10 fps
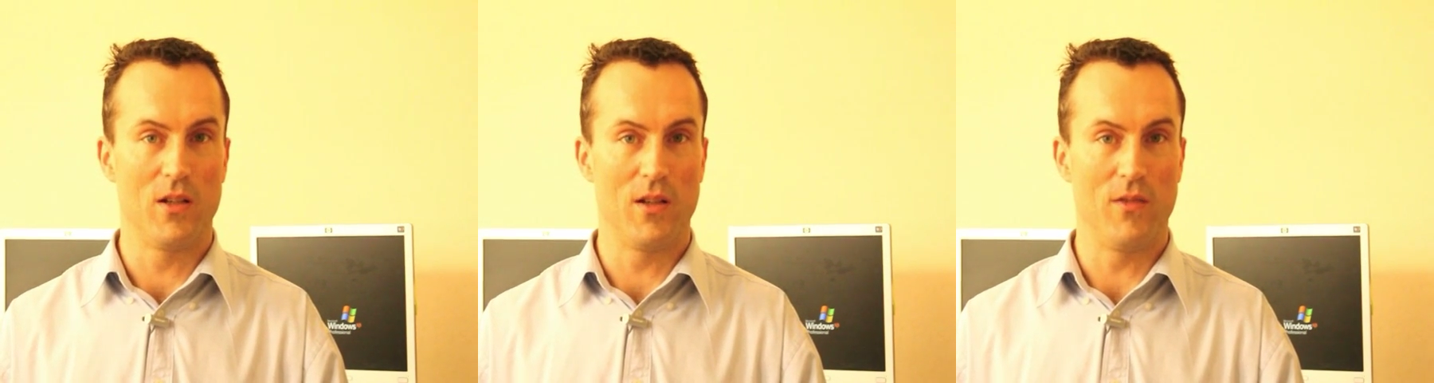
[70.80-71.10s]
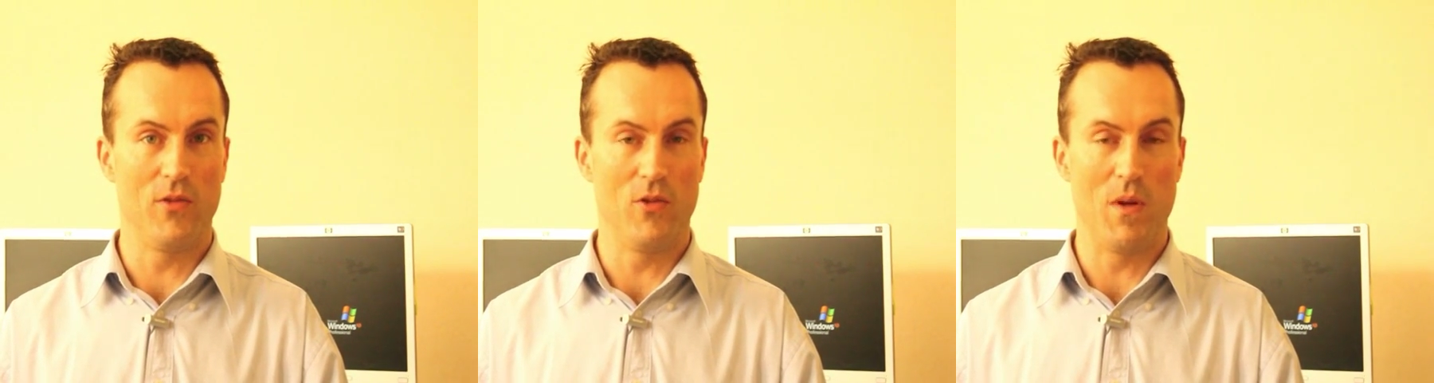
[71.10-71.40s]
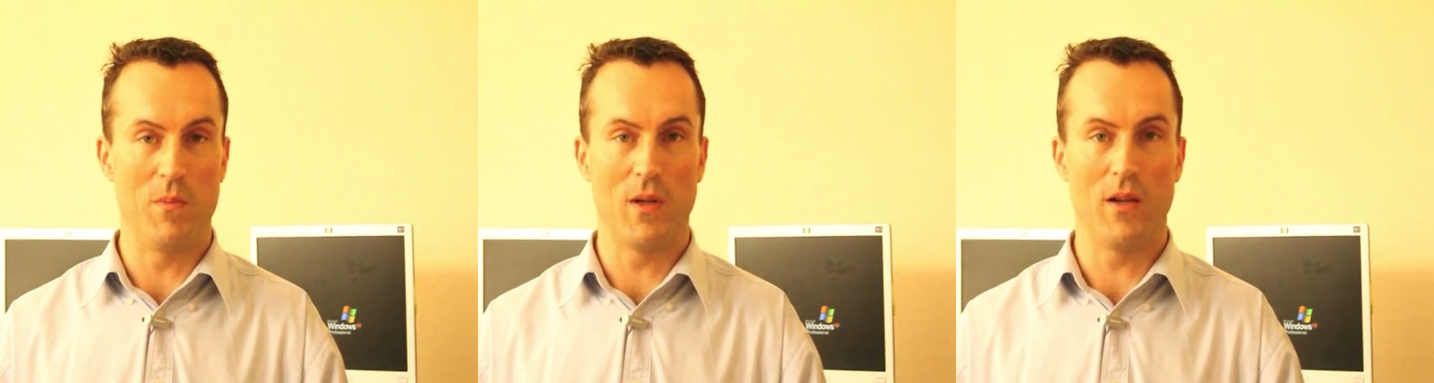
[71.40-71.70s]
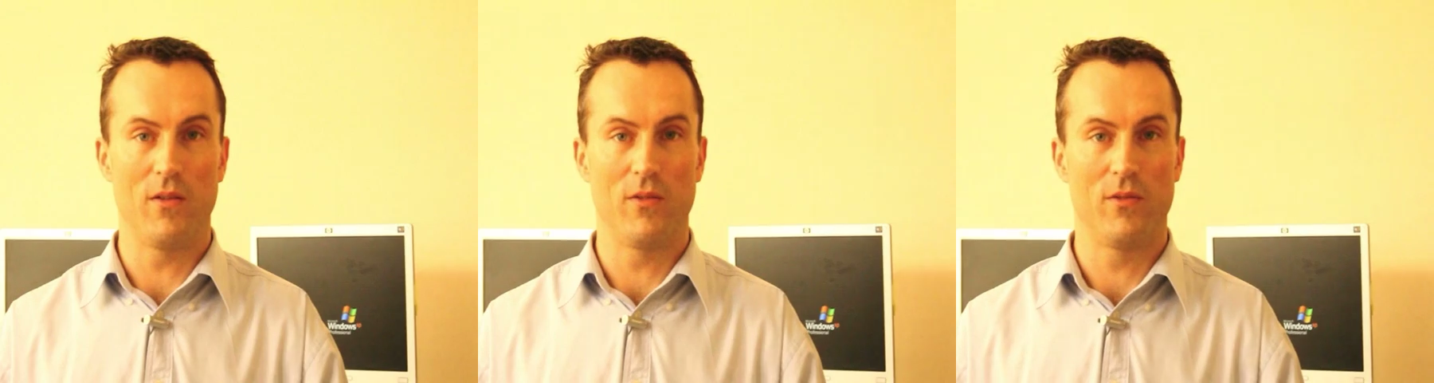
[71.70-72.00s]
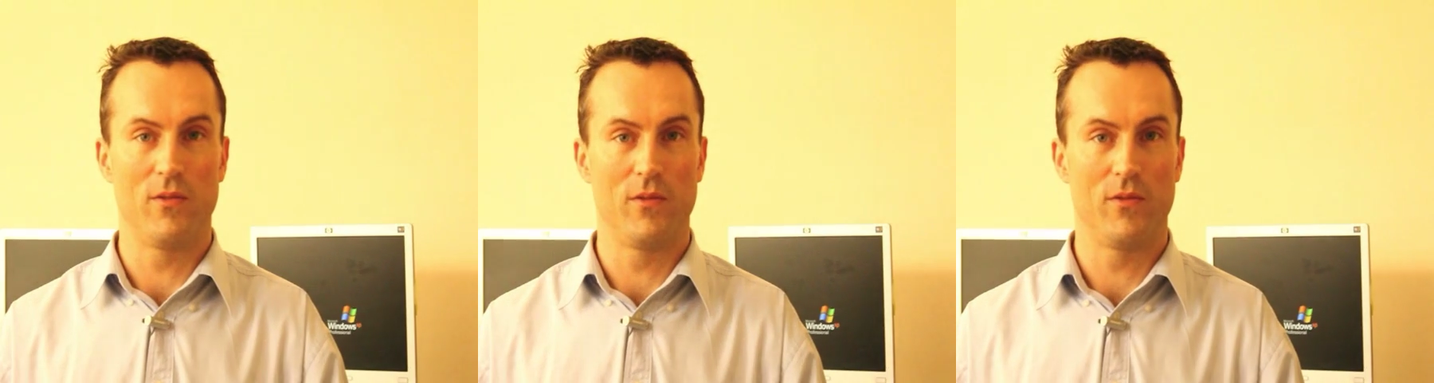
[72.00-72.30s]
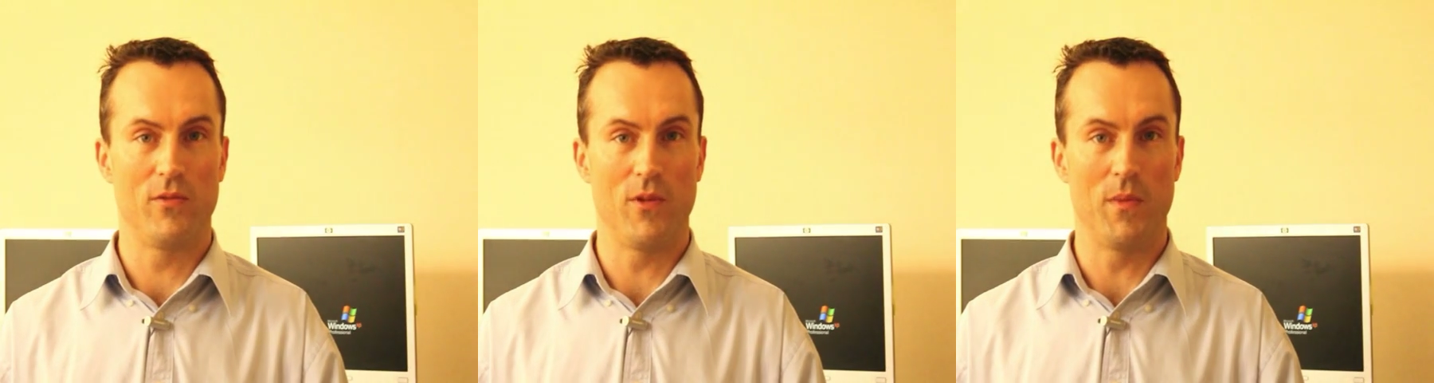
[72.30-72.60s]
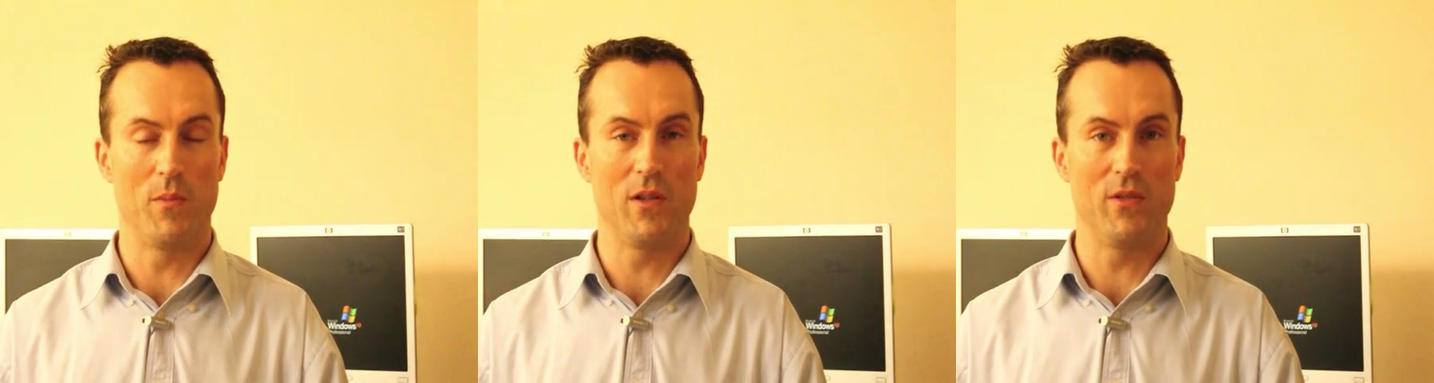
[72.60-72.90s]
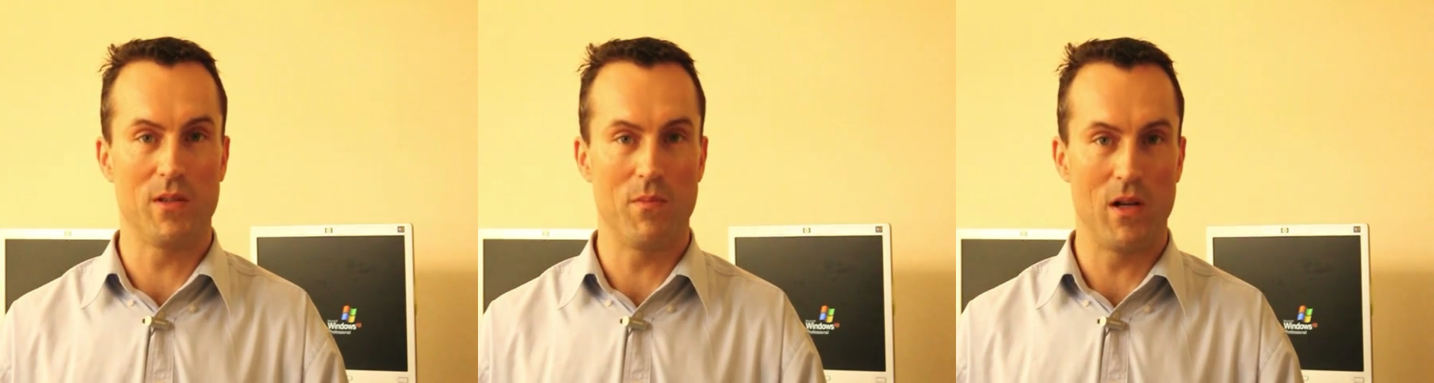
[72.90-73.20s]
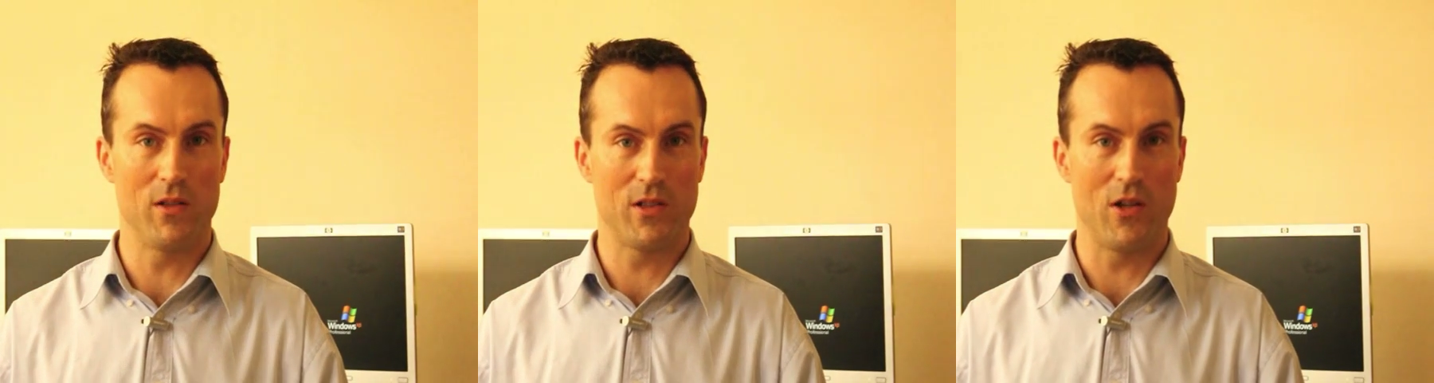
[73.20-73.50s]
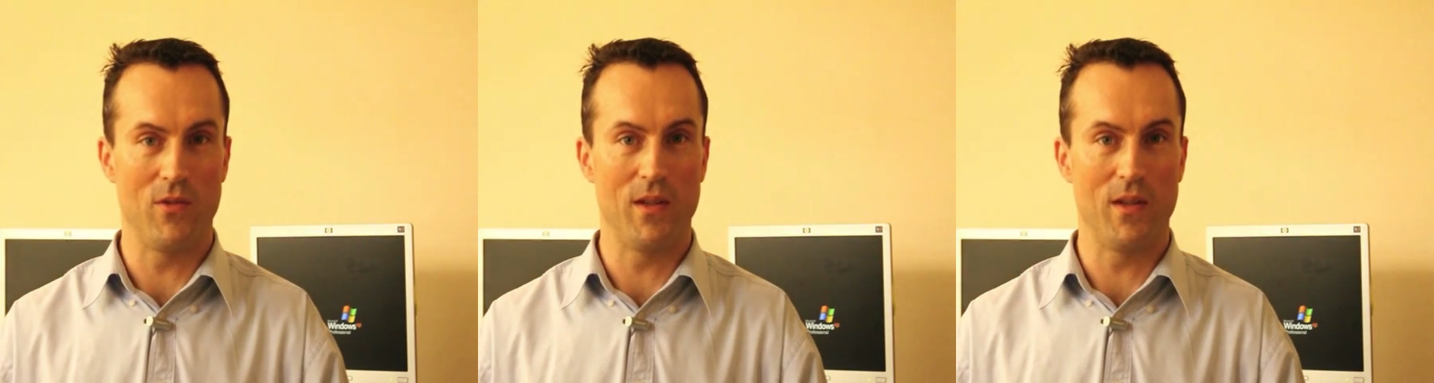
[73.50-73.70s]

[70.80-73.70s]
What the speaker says: if you remember from the previous milestone,